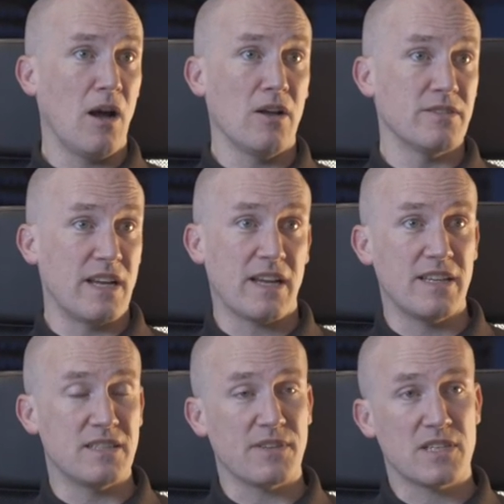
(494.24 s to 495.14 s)

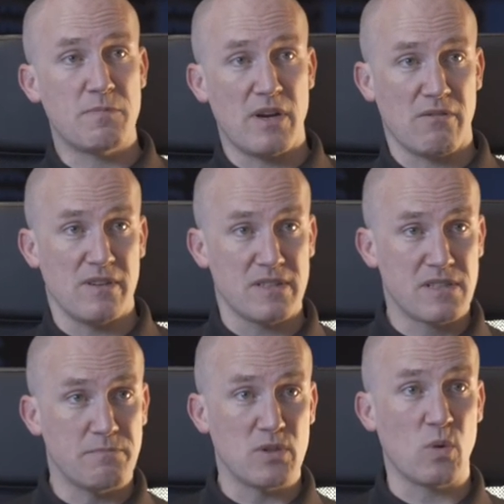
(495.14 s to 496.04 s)
decades of
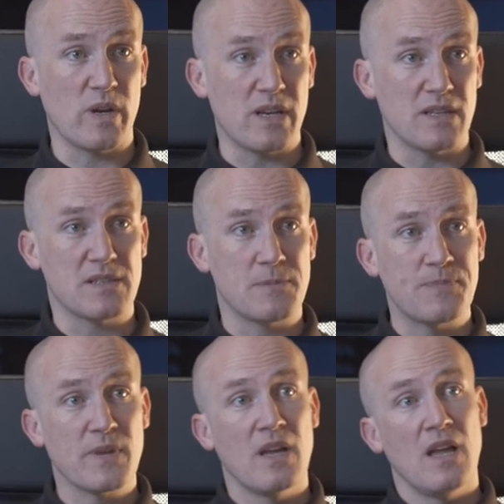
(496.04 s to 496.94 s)
experience between us.
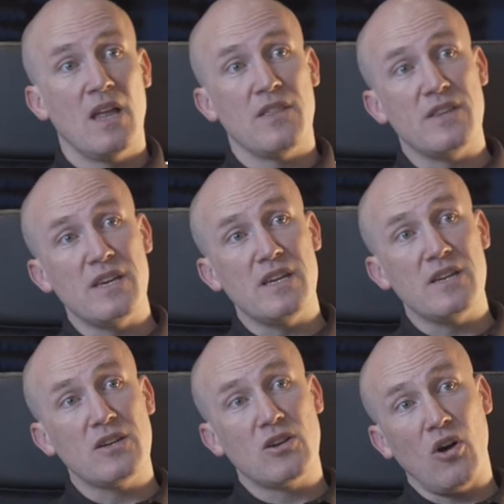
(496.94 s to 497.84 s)

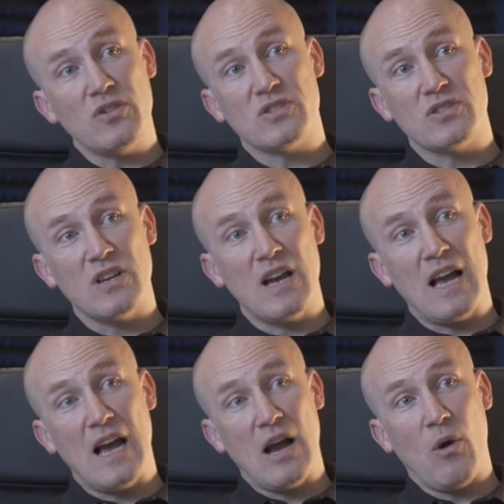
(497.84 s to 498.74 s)
The cost
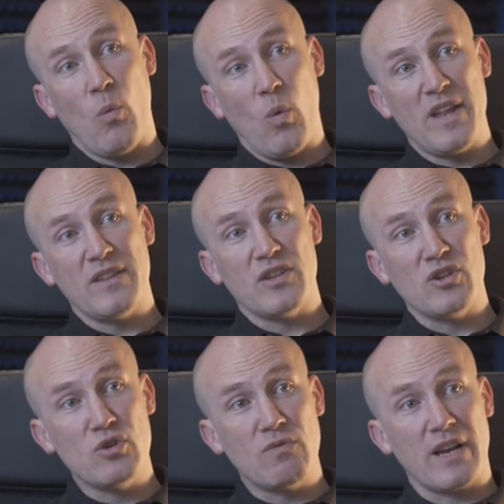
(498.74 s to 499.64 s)
when the
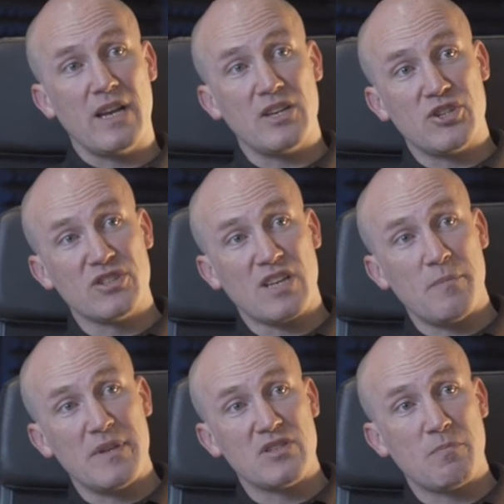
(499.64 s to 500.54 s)
new regulations
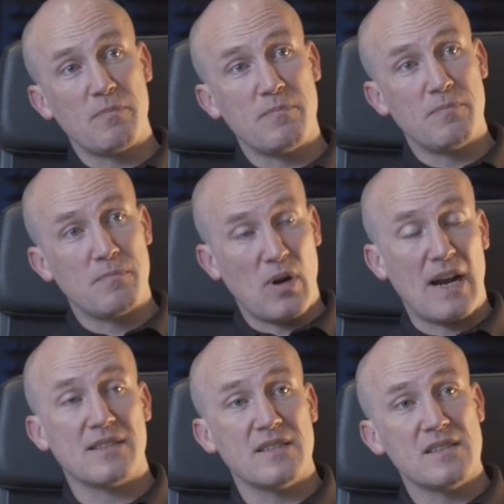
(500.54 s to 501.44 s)
come into
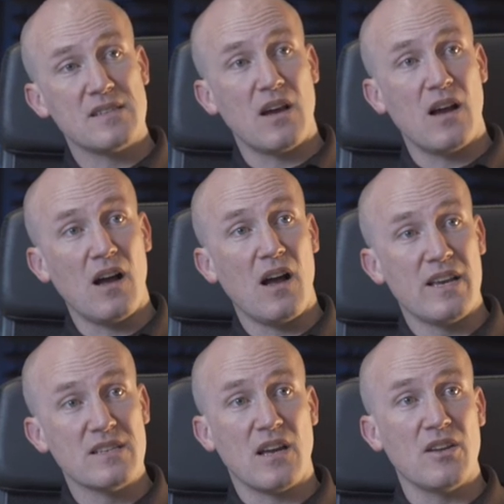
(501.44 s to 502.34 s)
practice
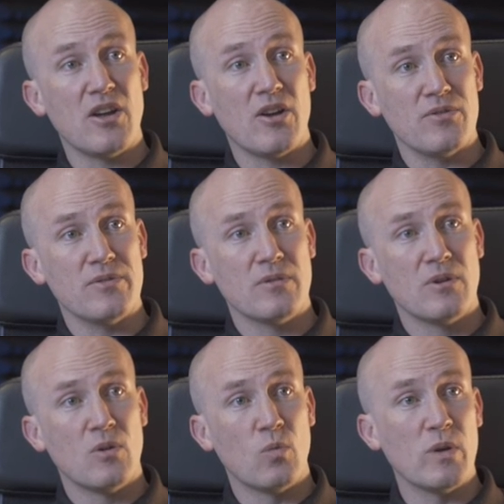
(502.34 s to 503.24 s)
is unknown.
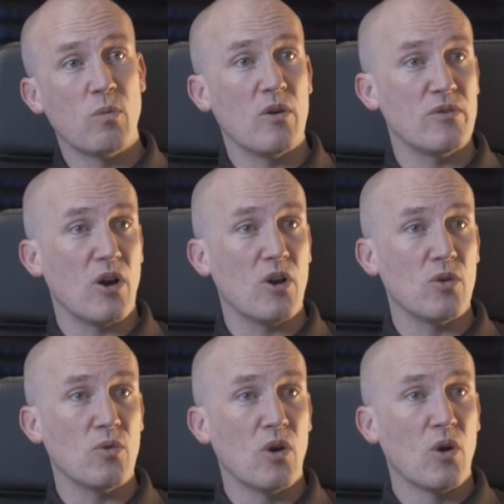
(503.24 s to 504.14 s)
We won't
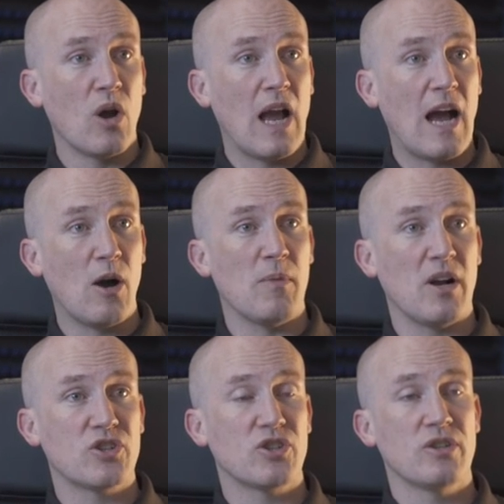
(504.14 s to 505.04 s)
know how
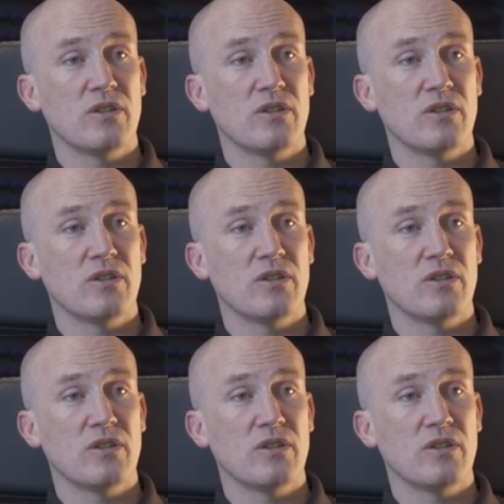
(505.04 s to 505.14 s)
much